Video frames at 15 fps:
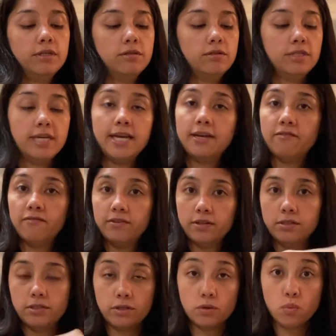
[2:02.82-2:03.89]
to take
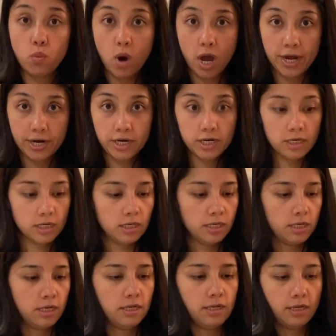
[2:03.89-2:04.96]
filtered water
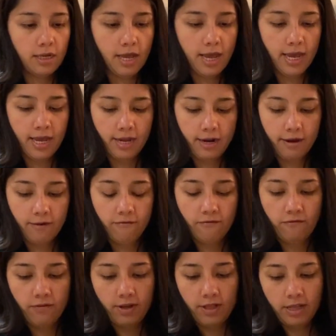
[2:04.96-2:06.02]
and
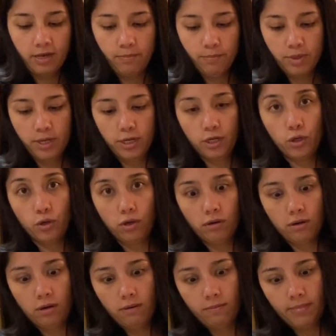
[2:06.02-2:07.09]
fill up
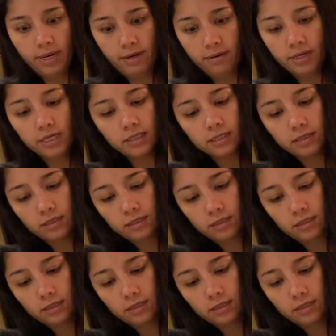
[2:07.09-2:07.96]
your berries.